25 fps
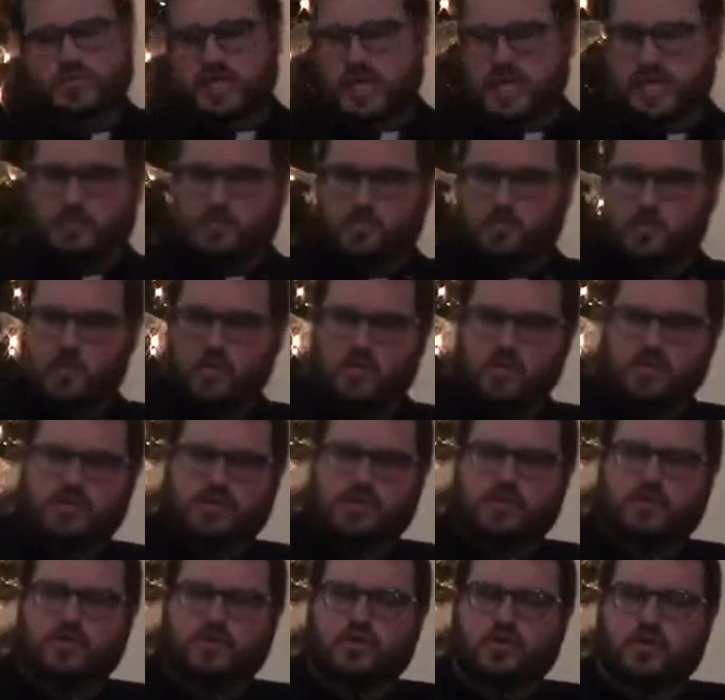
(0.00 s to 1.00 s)
take more
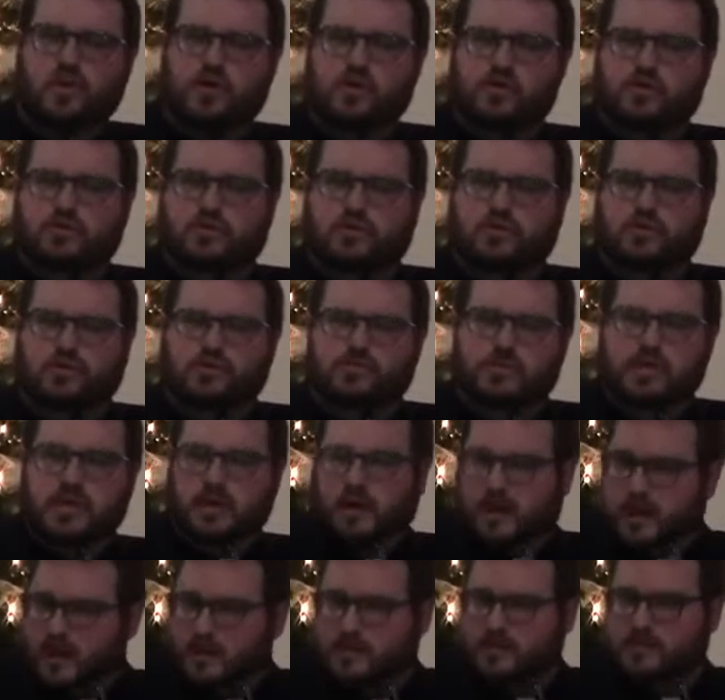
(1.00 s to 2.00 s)
than you're owed. Be
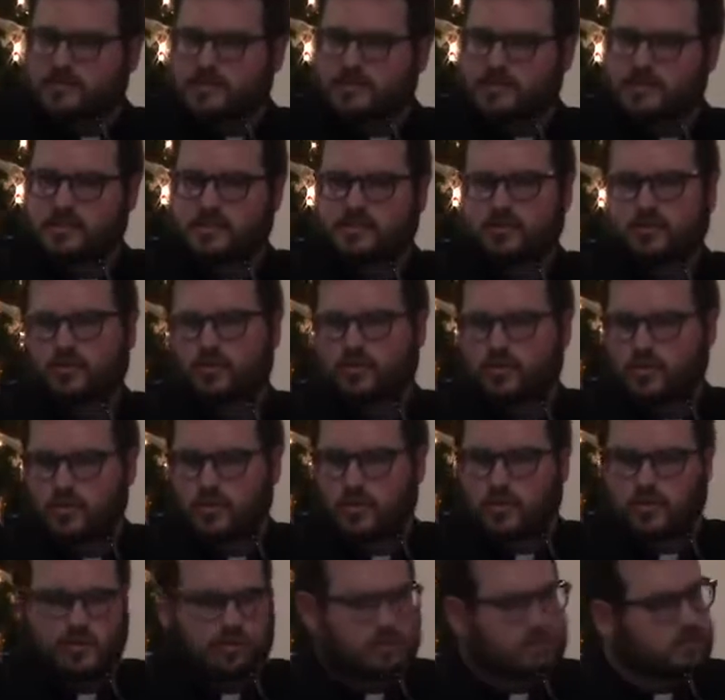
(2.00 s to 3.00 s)
honest in your
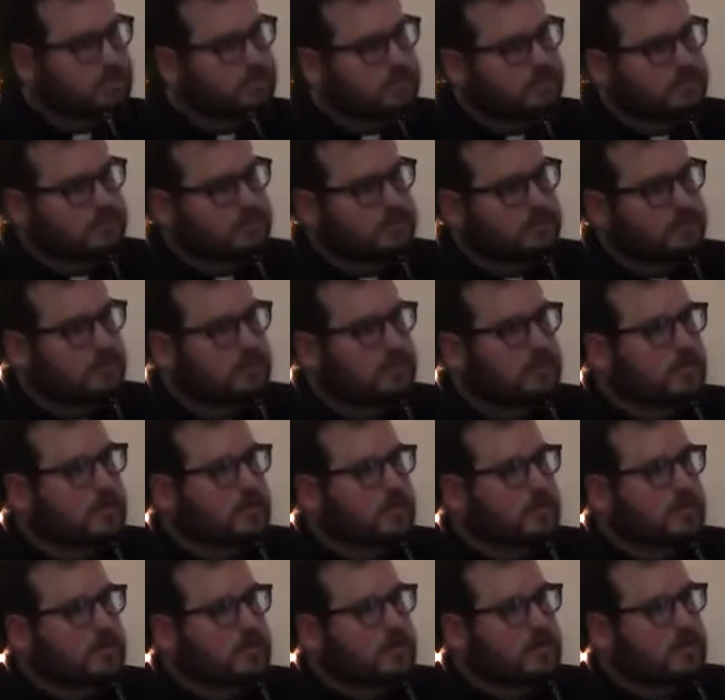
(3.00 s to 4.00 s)
work.
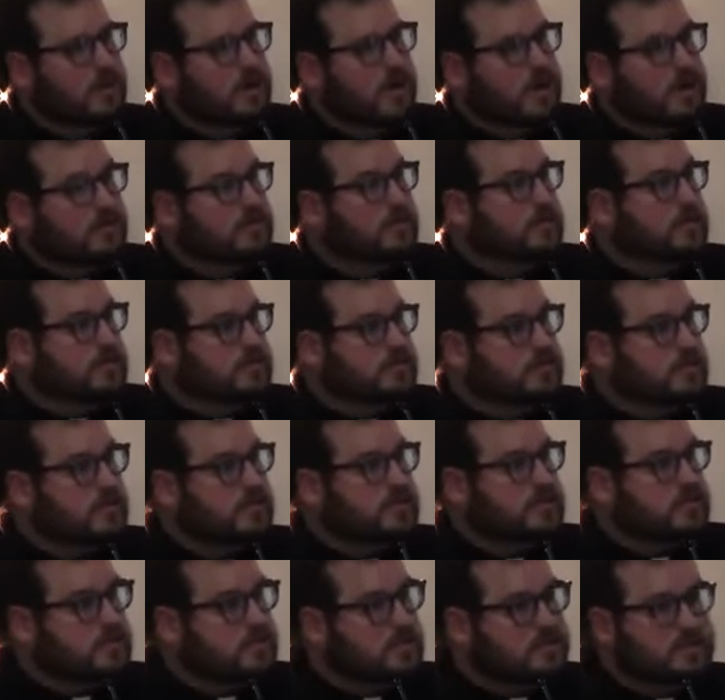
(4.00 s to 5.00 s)
And he
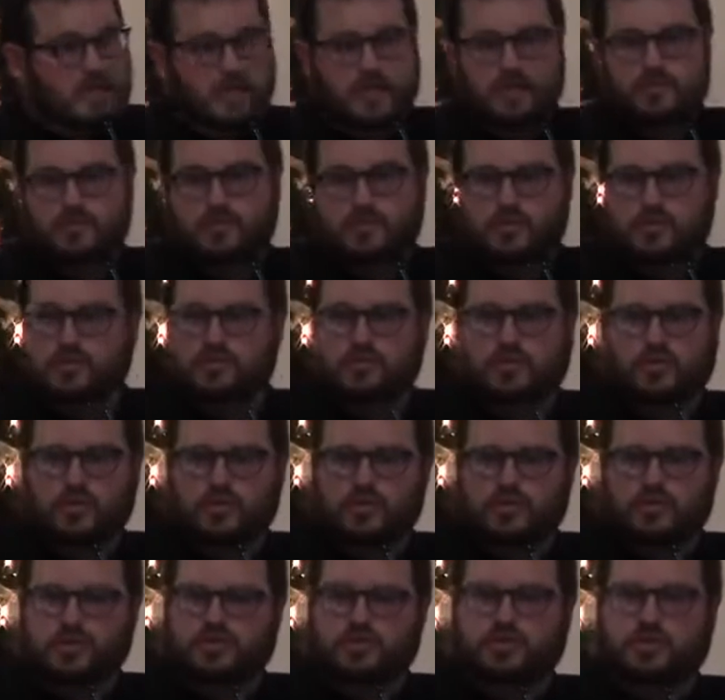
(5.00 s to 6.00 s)
says the same to the
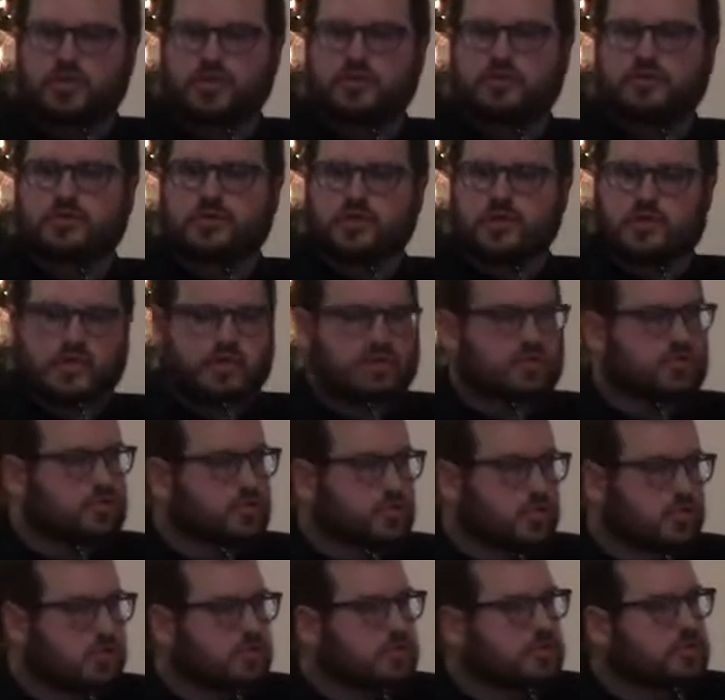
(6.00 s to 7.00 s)
soldiers don't
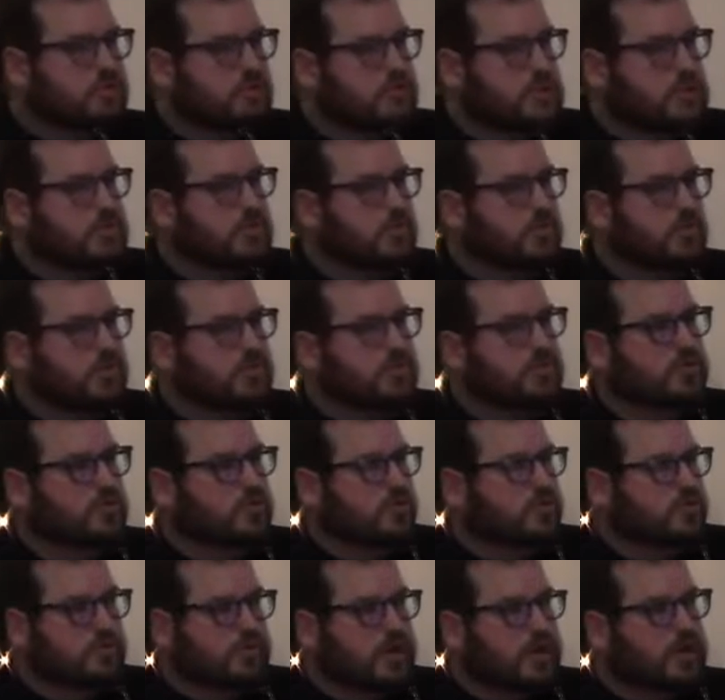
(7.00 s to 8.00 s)
extort people
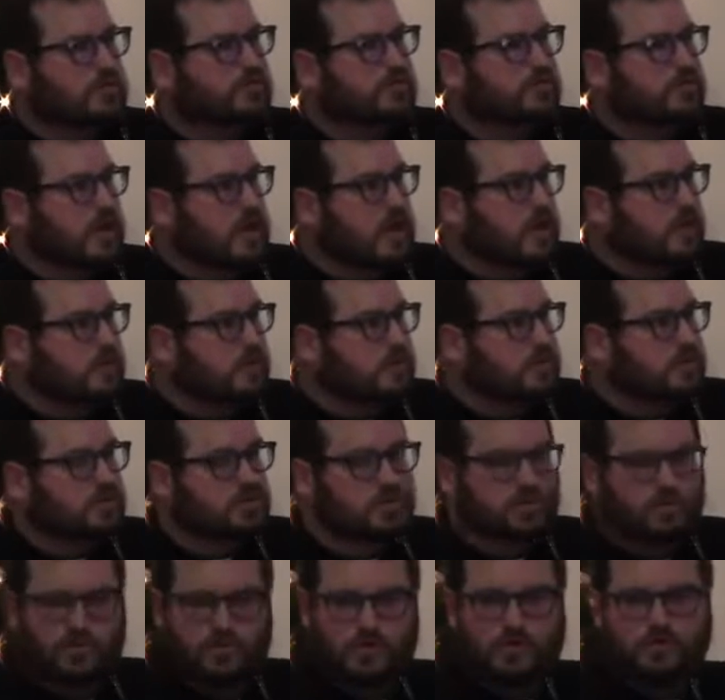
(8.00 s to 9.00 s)
through threat of violence
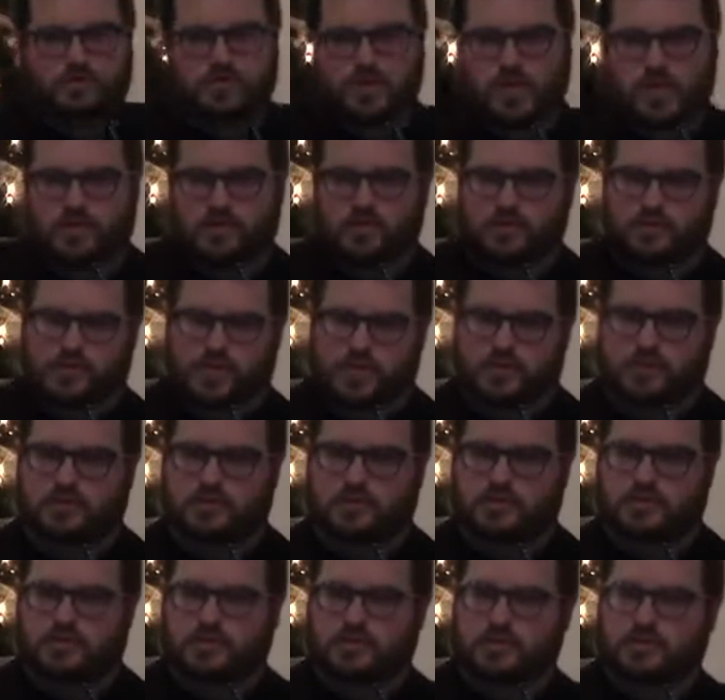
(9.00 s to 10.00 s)
or false
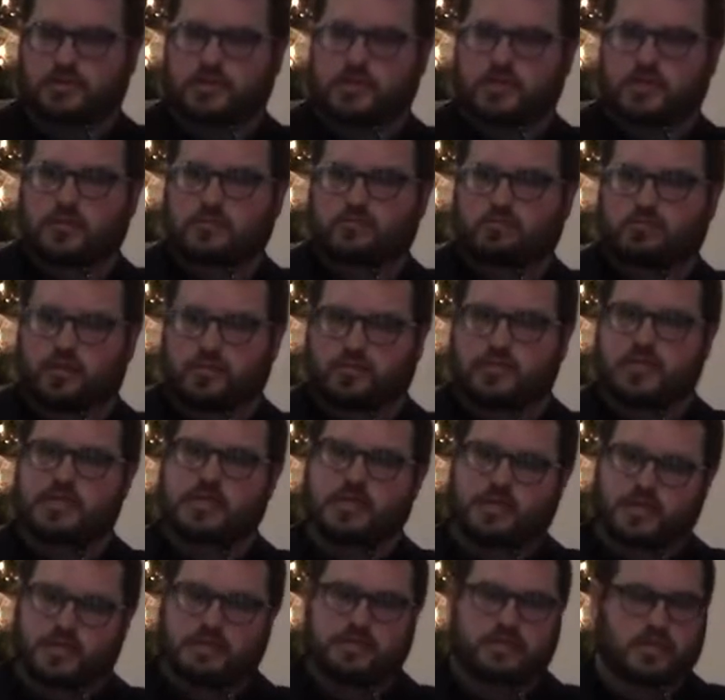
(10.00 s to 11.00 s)
accusations, but be
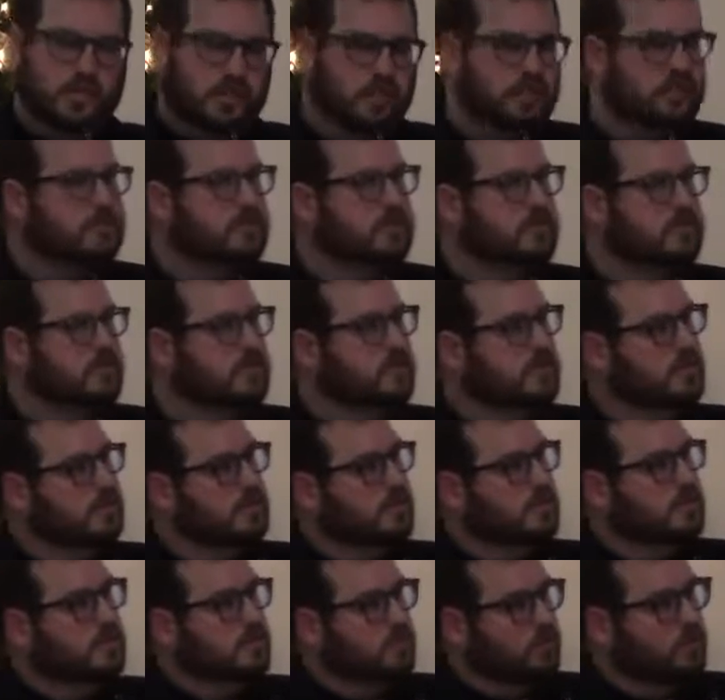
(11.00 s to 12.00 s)
content
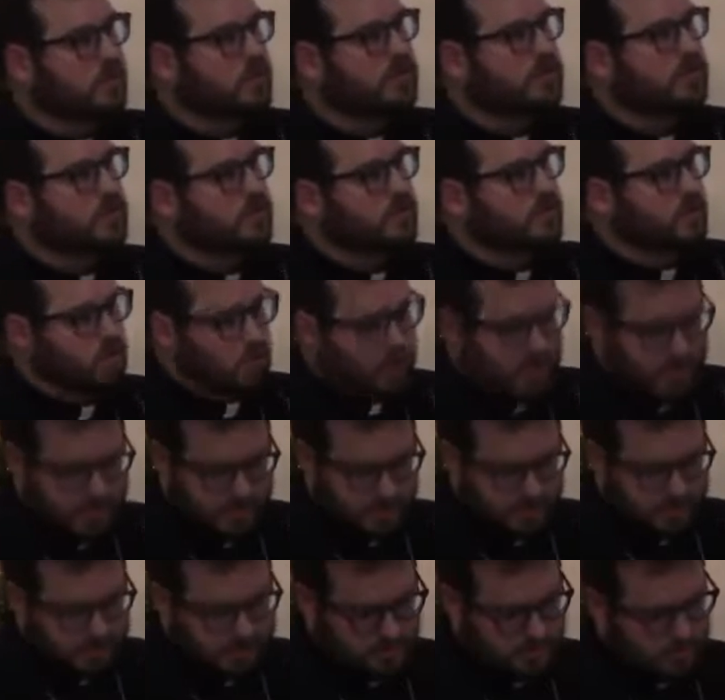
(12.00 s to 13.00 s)
with the
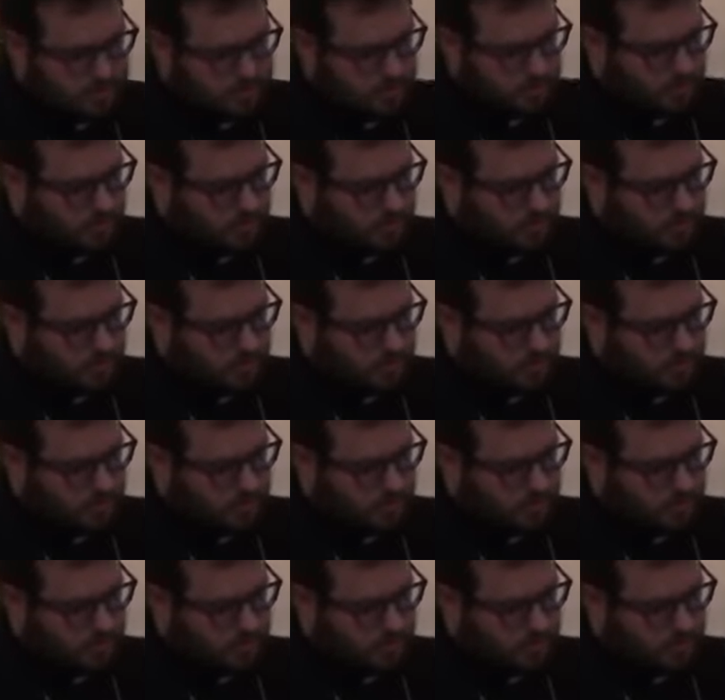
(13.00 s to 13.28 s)
wages you